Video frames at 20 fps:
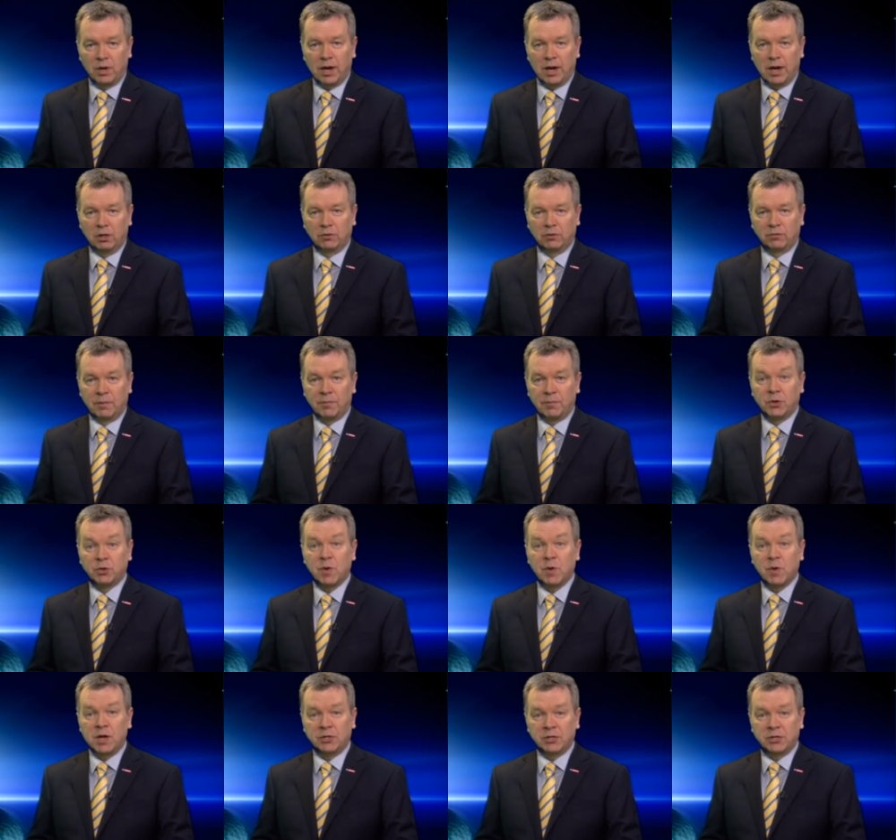were held from the
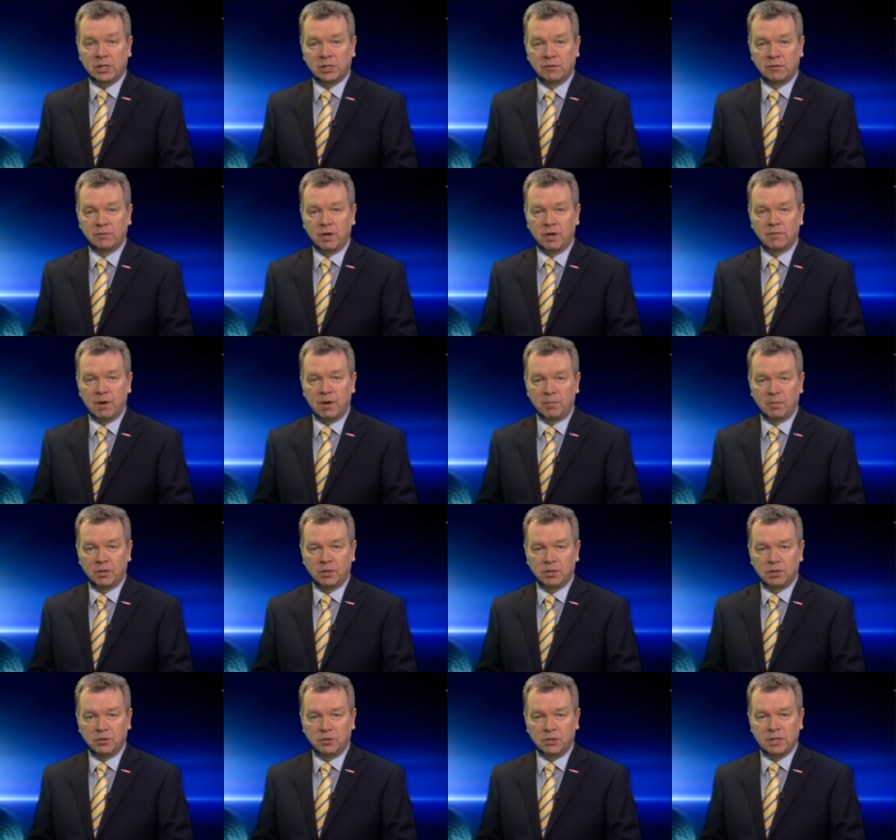26th of November
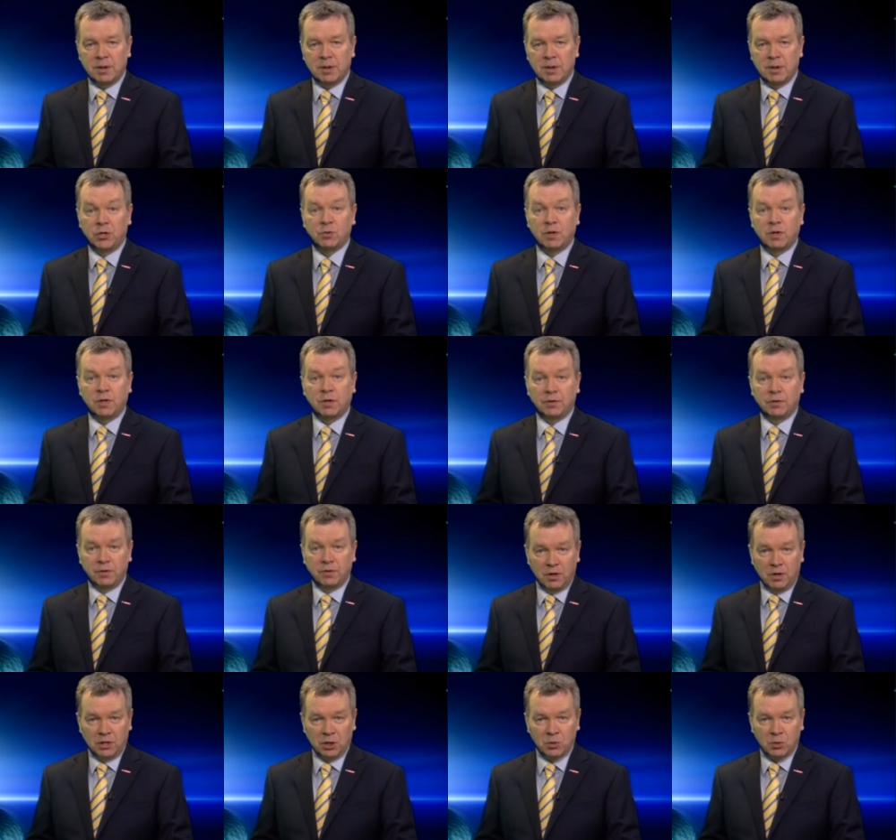to December the
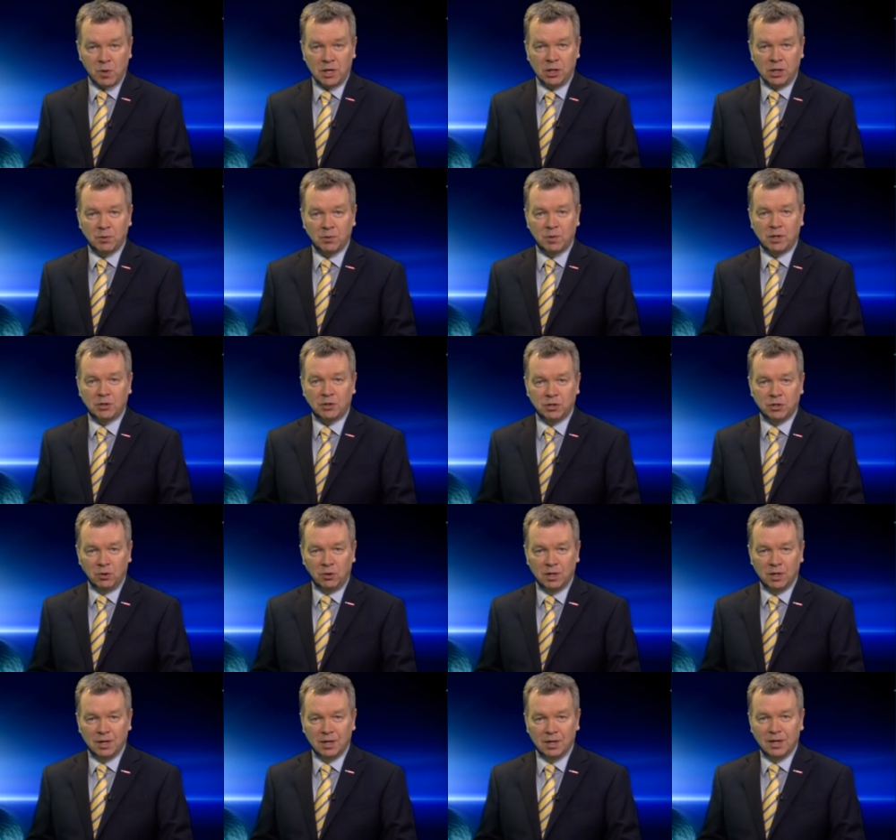23rd in 2022,